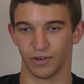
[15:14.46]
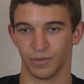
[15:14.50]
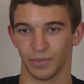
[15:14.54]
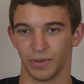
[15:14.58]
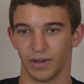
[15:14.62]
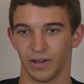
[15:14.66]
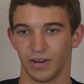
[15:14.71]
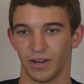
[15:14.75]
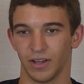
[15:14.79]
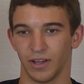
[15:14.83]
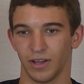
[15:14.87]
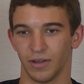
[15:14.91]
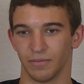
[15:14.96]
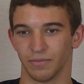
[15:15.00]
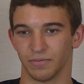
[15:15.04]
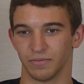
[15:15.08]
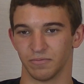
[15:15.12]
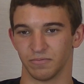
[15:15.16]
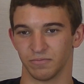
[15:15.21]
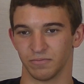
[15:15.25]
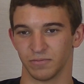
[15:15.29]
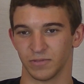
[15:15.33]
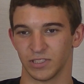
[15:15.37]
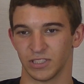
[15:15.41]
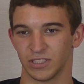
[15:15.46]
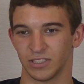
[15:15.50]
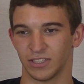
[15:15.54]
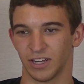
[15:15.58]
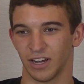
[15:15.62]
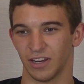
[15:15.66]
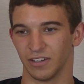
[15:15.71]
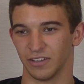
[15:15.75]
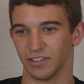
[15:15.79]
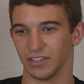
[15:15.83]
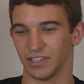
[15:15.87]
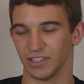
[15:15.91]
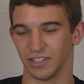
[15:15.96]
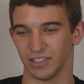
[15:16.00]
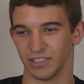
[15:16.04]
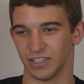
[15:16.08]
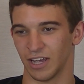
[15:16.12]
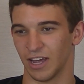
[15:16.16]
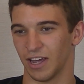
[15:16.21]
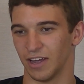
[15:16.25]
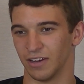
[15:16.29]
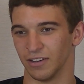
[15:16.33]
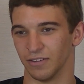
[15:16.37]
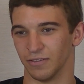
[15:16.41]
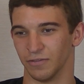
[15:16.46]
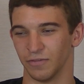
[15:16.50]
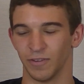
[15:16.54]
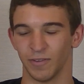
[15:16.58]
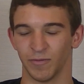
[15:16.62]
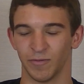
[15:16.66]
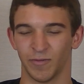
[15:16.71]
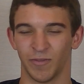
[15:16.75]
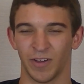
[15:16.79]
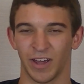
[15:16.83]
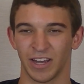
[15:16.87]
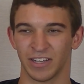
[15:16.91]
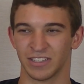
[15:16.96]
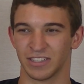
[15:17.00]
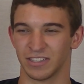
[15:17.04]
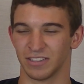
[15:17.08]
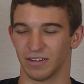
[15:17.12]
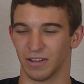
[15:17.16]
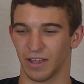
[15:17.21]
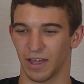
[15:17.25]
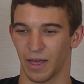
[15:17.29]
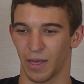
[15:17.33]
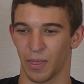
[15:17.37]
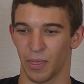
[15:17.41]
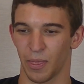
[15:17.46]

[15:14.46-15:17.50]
What about Stan Lee's and Fantastic